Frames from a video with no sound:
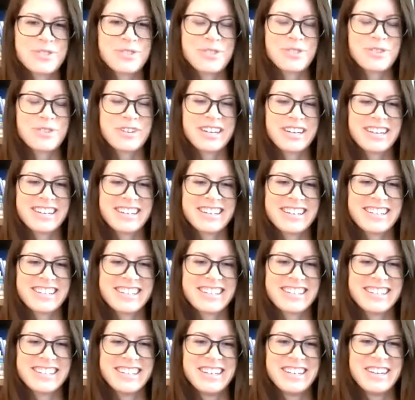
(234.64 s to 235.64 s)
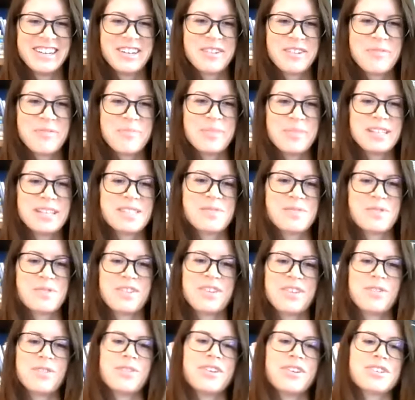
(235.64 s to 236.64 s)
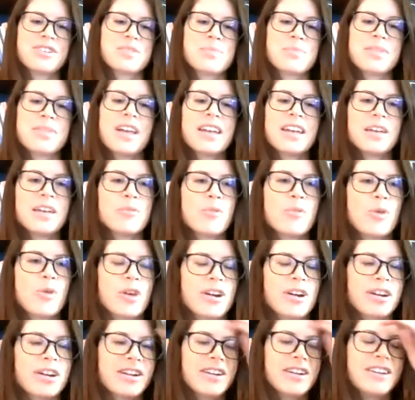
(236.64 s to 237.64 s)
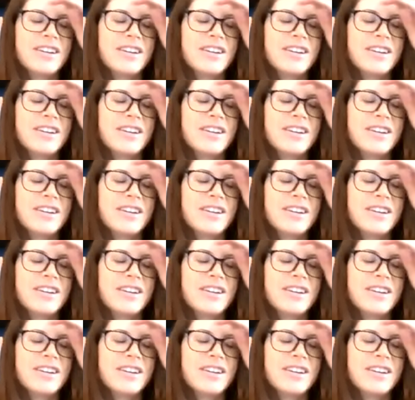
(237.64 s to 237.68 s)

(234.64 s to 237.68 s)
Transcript: three bits with you, and there's plenty more.